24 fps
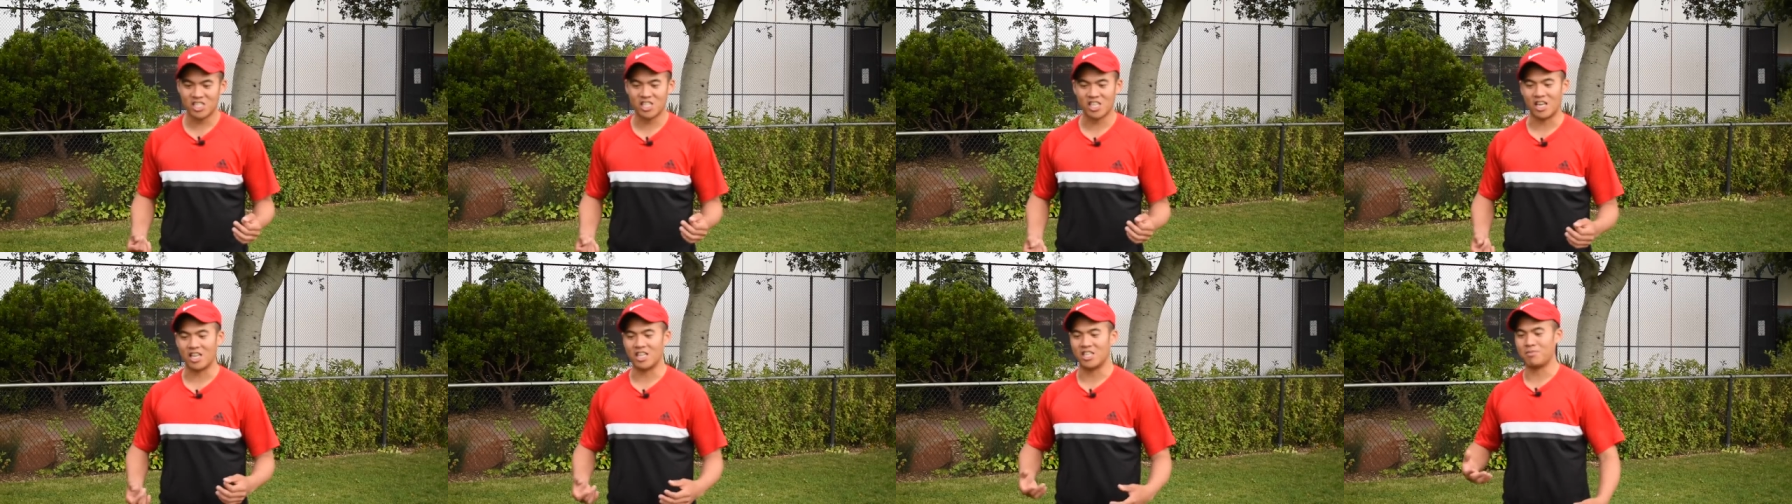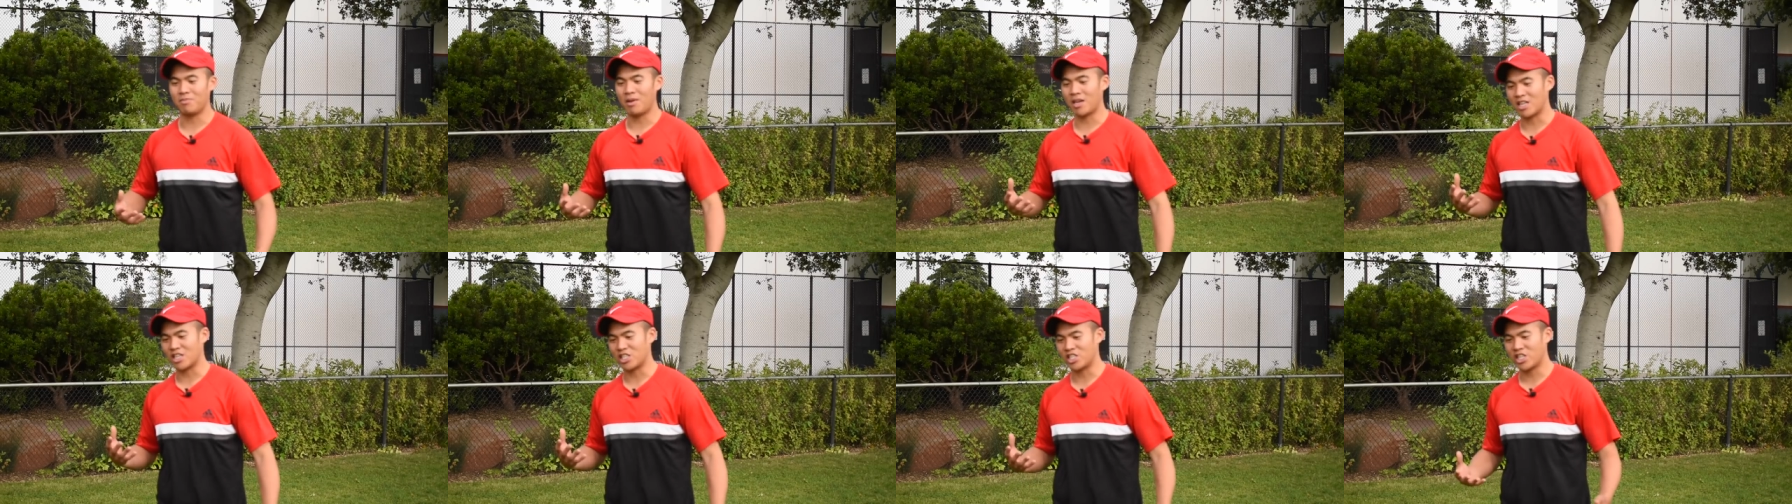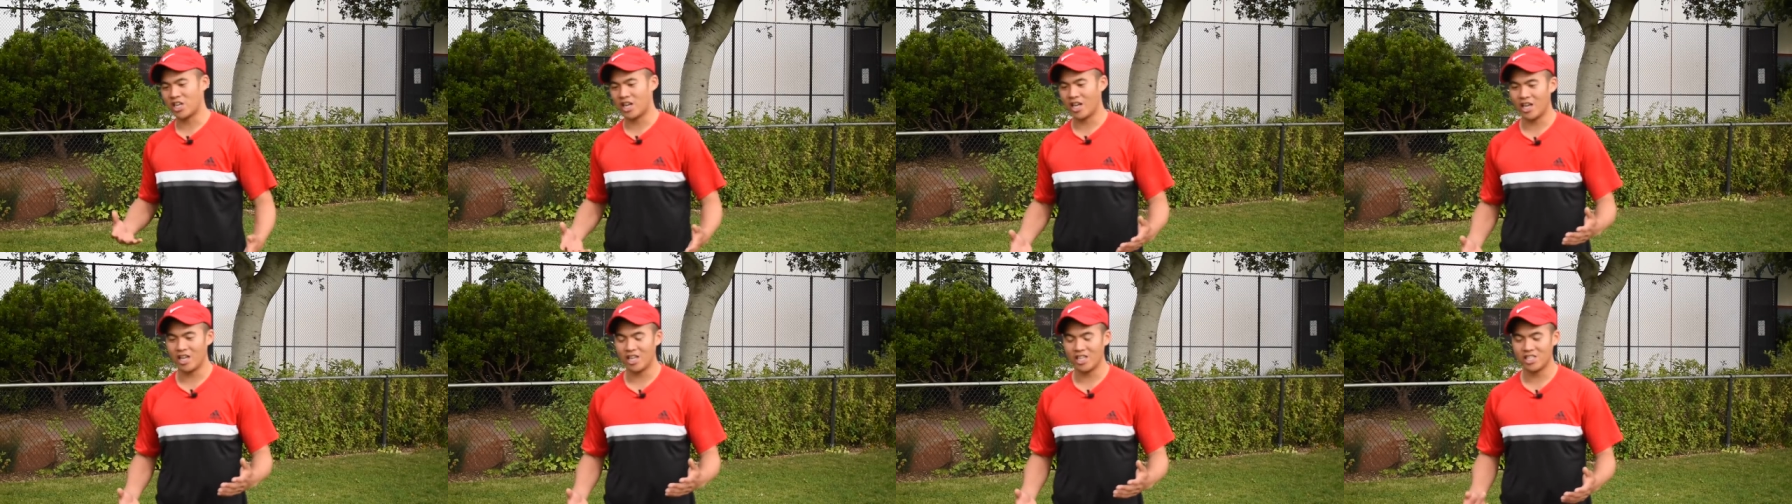Should I make a
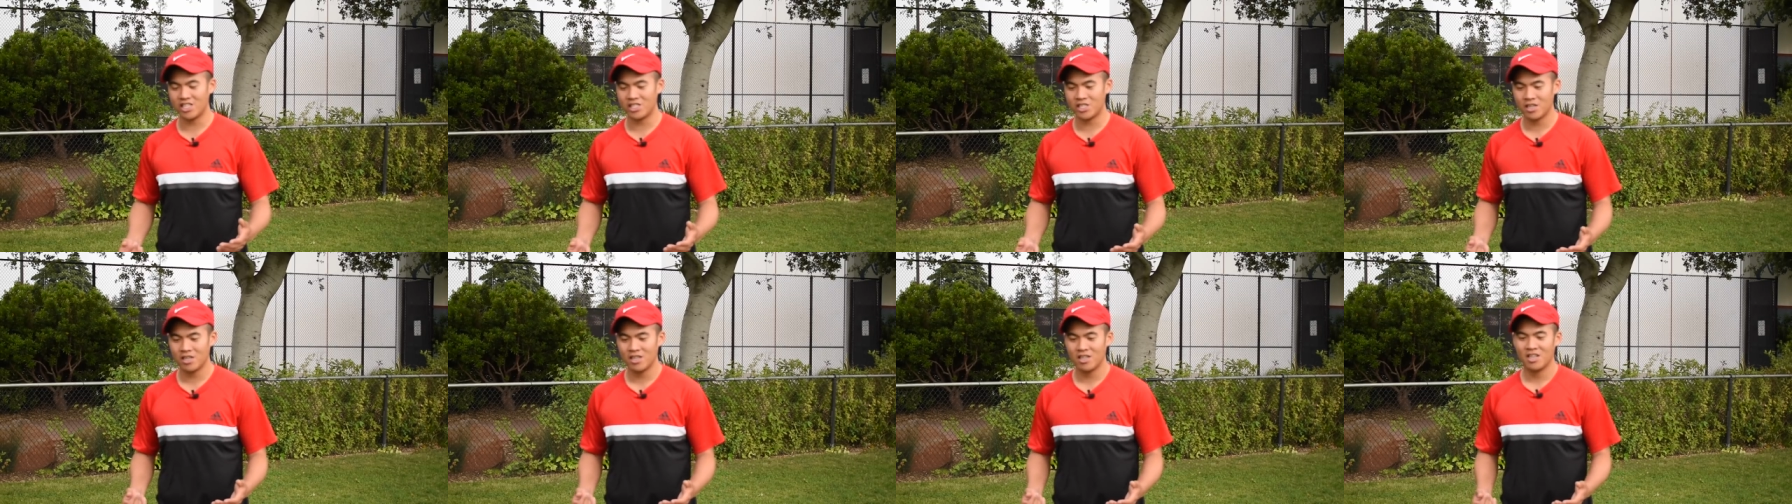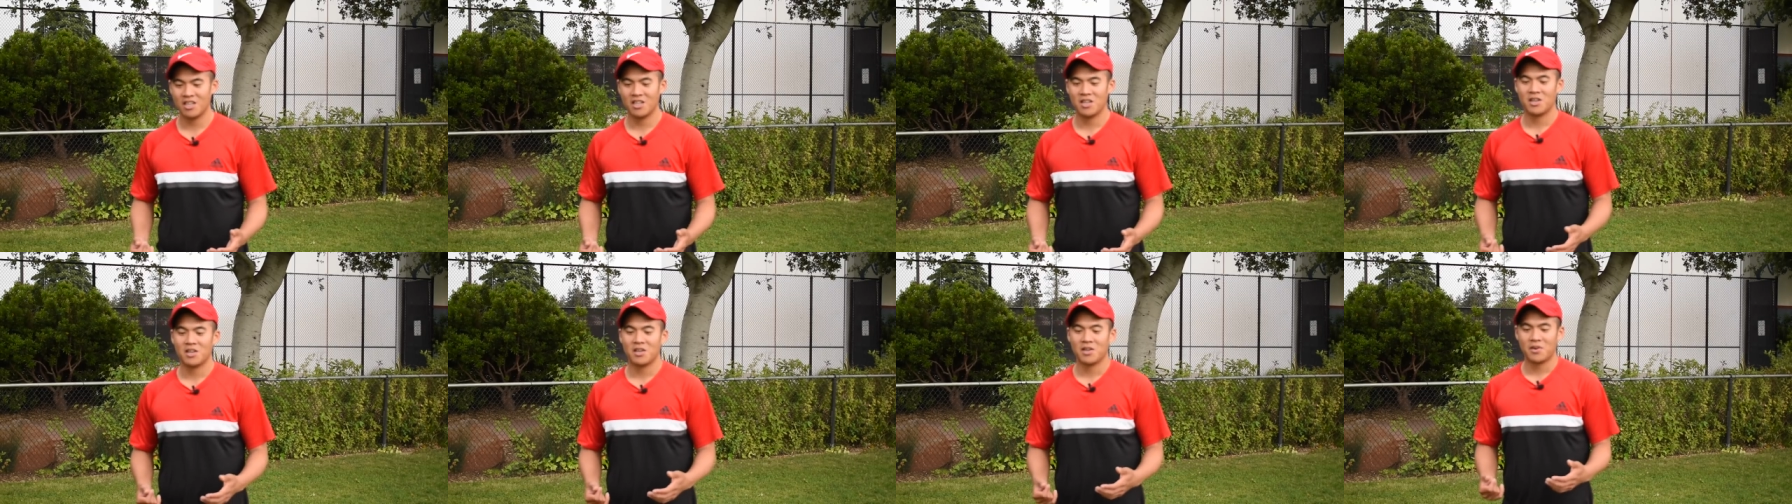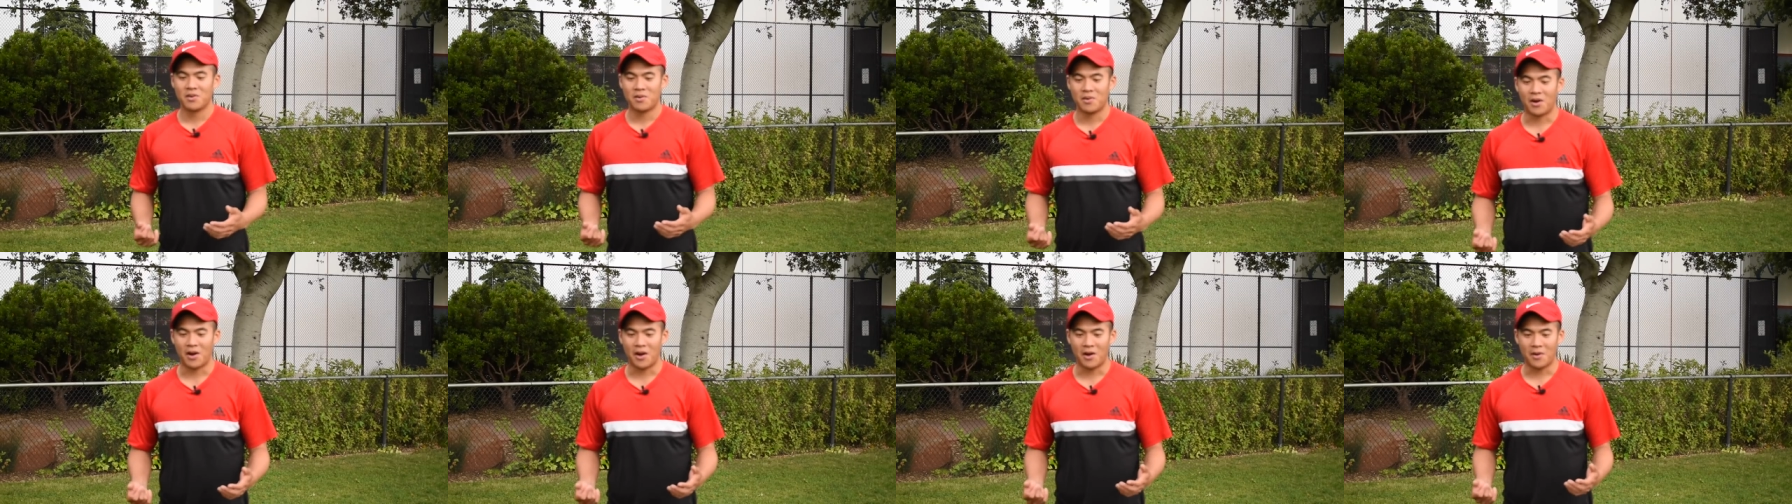change?
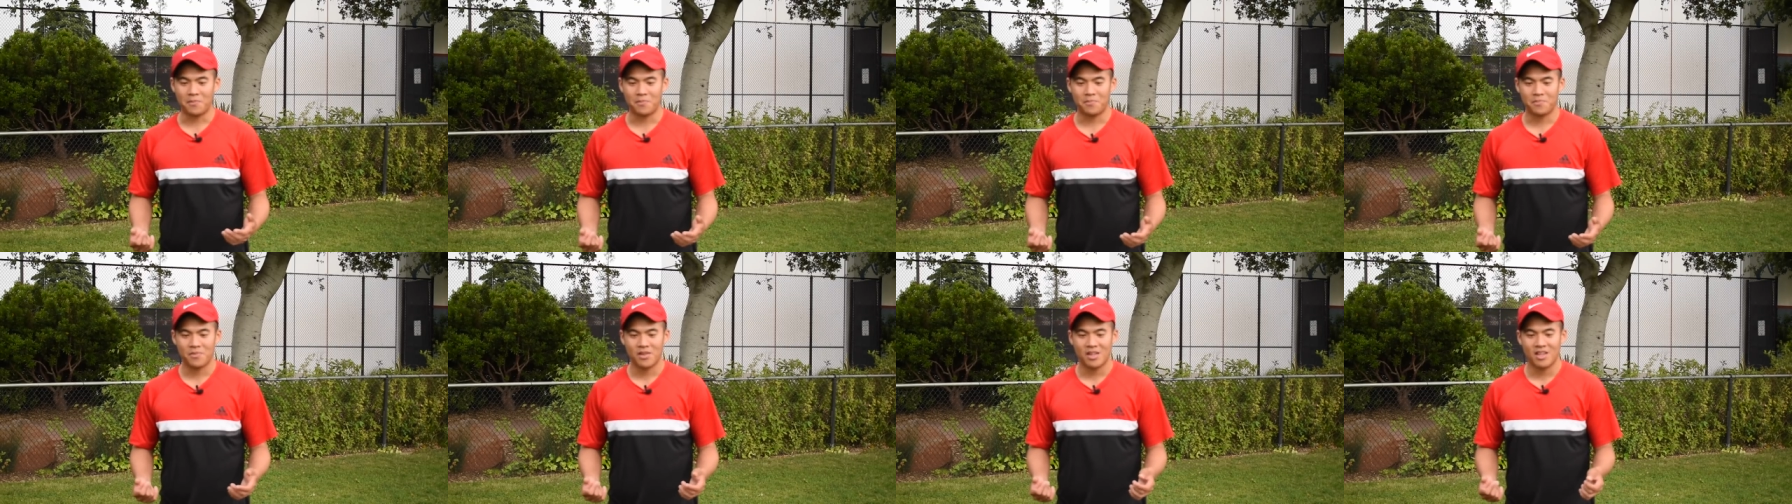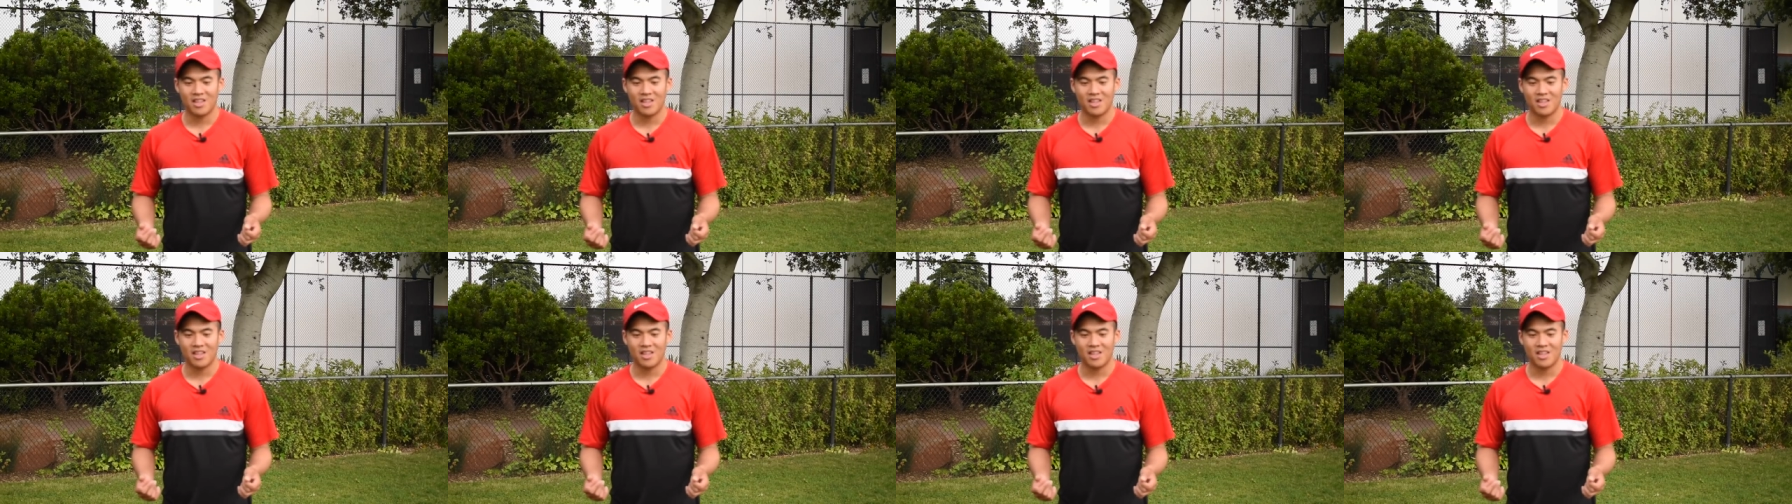Right?